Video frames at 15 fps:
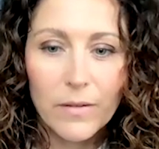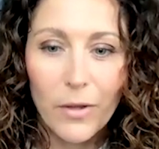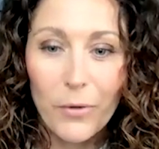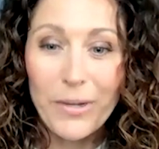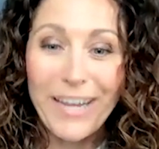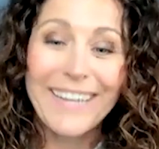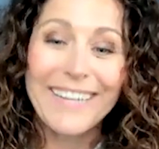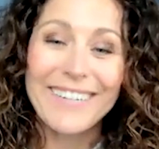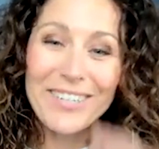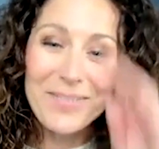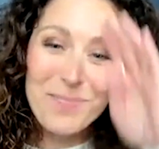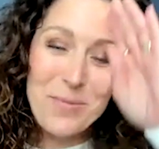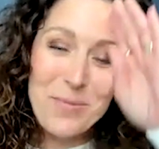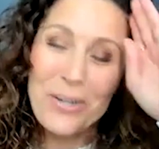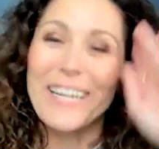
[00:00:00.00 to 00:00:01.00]
Okay,
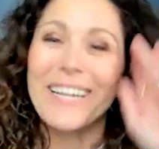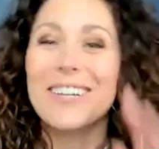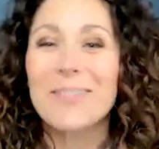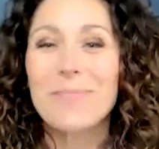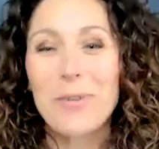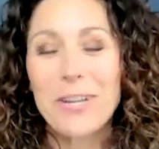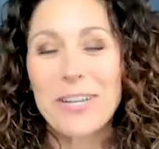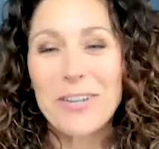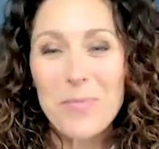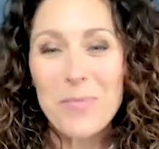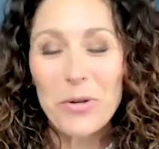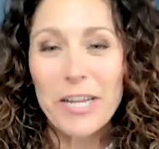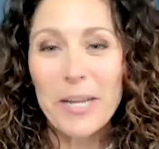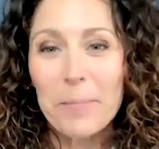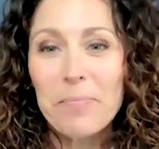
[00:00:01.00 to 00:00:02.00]
good morning, good morning, good
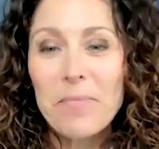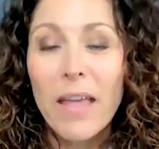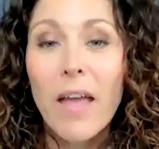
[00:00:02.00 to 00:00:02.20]
morning.